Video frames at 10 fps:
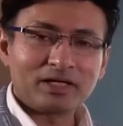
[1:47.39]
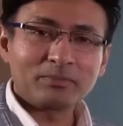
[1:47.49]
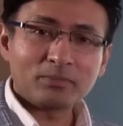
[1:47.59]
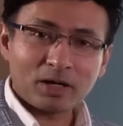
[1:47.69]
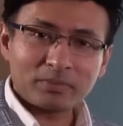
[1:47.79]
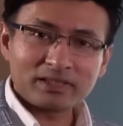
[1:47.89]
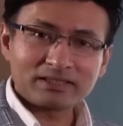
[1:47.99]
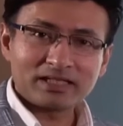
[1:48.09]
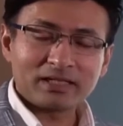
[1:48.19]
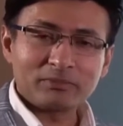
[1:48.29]
the properties
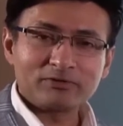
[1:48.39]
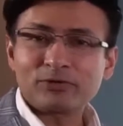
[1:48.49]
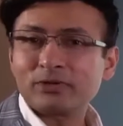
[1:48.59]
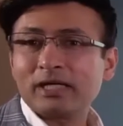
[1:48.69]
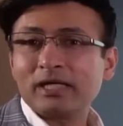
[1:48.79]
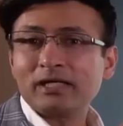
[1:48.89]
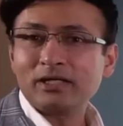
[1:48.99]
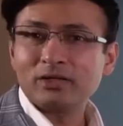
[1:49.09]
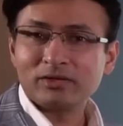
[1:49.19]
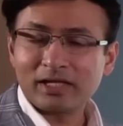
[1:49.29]
sitting before they
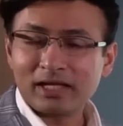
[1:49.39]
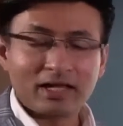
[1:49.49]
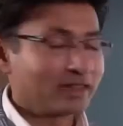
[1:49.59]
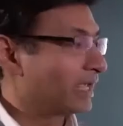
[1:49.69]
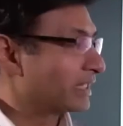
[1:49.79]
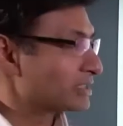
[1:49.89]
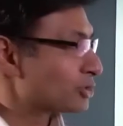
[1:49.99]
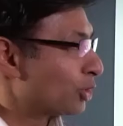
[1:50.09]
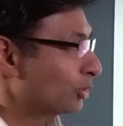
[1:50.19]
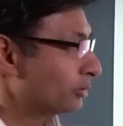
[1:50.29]
get
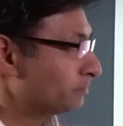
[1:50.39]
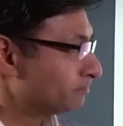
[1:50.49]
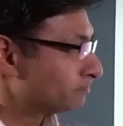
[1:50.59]
sold.